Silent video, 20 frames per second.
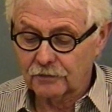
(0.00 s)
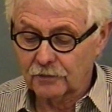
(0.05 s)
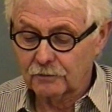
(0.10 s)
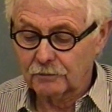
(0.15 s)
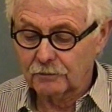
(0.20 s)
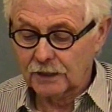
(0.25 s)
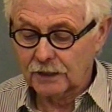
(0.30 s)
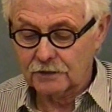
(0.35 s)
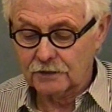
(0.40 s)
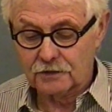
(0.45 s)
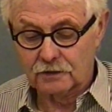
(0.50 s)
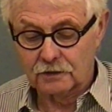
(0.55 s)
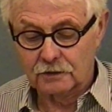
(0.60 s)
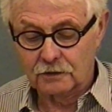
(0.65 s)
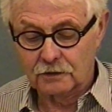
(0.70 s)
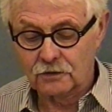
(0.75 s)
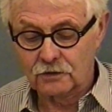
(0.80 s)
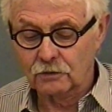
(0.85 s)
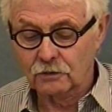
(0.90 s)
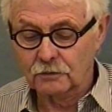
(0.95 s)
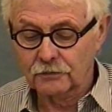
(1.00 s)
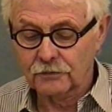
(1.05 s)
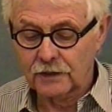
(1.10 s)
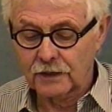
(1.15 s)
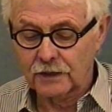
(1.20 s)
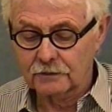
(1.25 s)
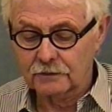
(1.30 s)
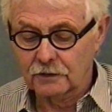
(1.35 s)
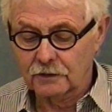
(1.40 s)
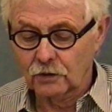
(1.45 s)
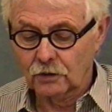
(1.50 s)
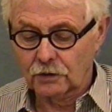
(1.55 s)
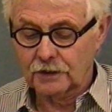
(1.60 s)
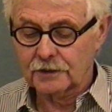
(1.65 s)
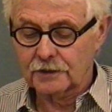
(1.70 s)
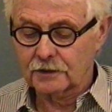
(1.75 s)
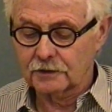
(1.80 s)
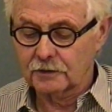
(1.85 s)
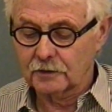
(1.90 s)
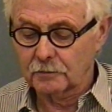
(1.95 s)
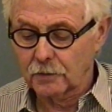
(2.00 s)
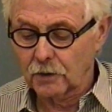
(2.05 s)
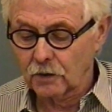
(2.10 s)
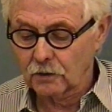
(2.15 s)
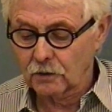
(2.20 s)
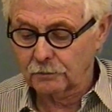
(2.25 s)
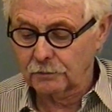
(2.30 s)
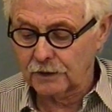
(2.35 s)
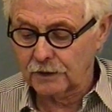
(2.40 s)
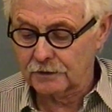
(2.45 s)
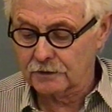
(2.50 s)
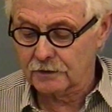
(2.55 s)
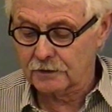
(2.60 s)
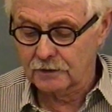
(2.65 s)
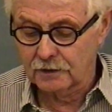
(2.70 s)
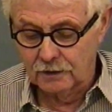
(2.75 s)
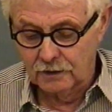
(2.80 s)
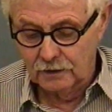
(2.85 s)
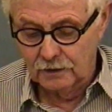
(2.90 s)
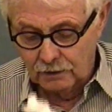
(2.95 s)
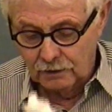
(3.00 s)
from buckets on the soda fountain, cookies in the bulk bins.